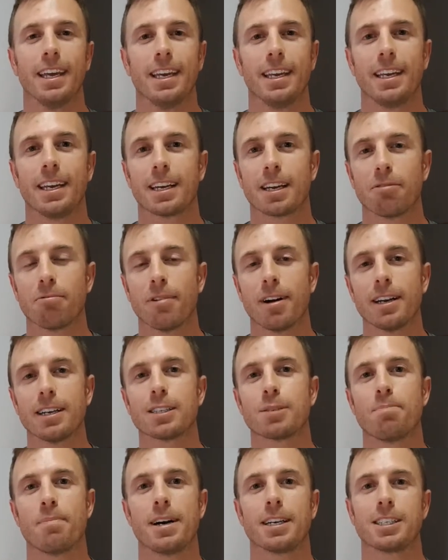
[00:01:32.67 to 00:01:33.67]
you can run
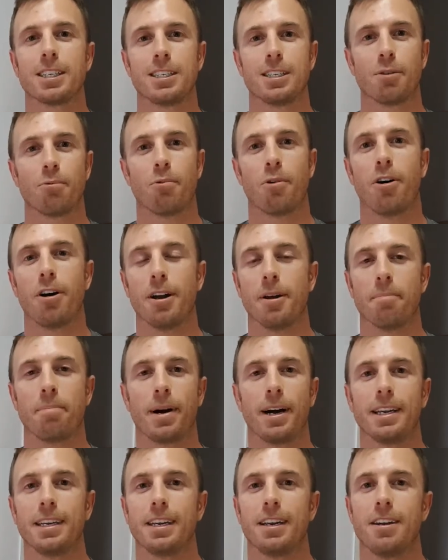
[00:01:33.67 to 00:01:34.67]
as much as you want,
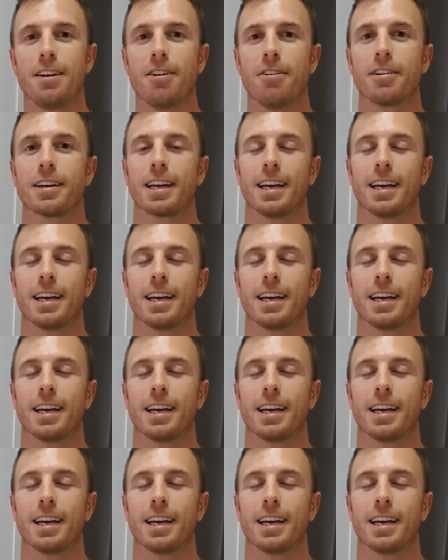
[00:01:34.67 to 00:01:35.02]
but you're not